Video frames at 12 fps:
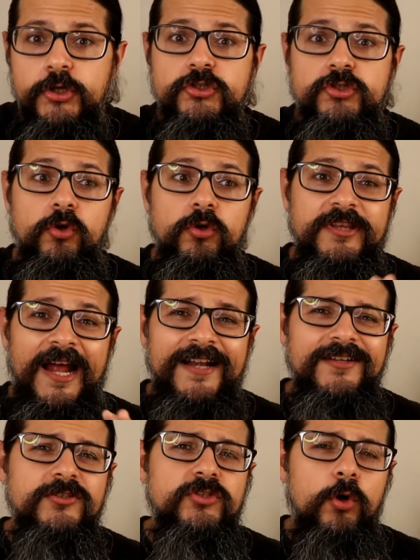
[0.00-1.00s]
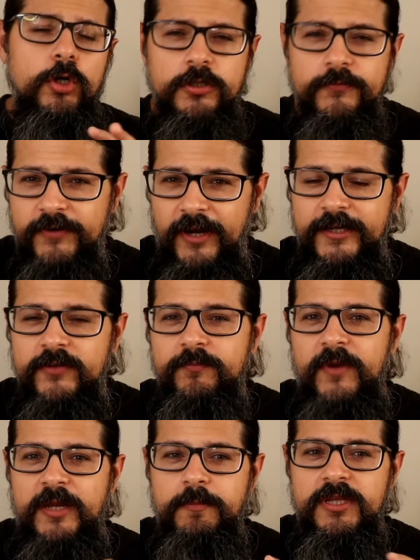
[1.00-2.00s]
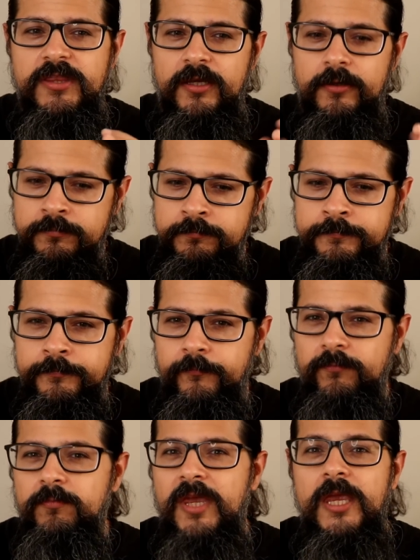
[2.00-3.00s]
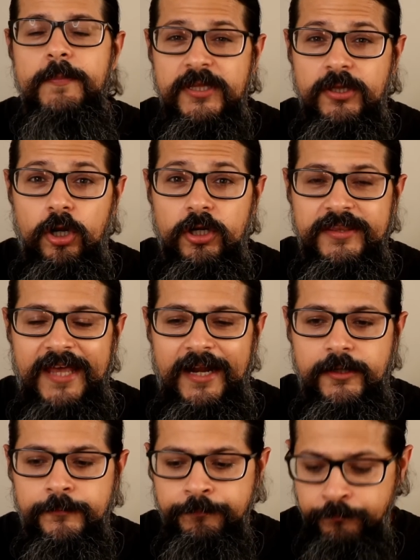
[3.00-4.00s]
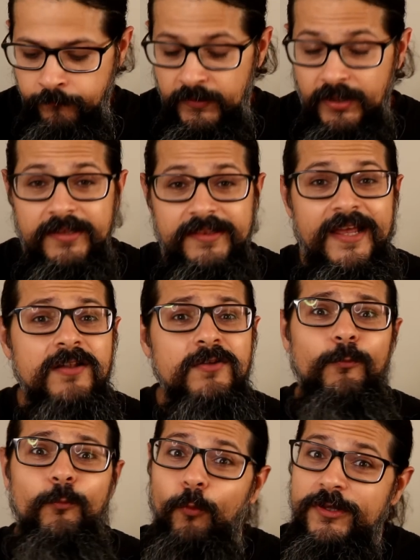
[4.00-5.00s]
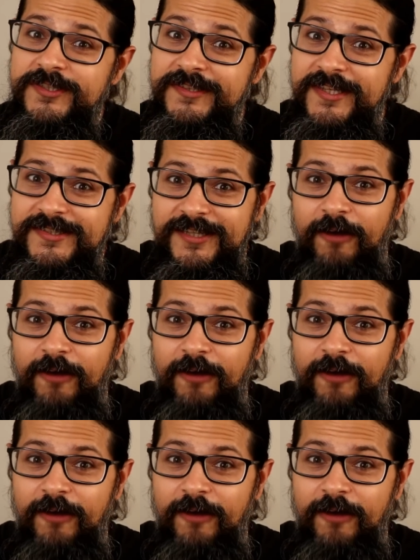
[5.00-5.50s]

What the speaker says: So that sort of kind of made me think, maybe not that. Then was this